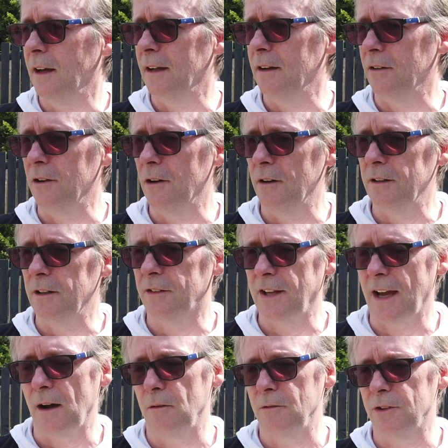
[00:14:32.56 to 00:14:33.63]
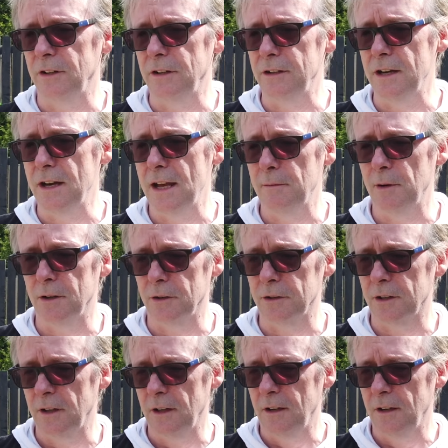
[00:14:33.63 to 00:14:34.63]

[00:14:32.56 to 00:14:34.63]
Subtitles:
I don't know, in your towns and in your neighbourhood.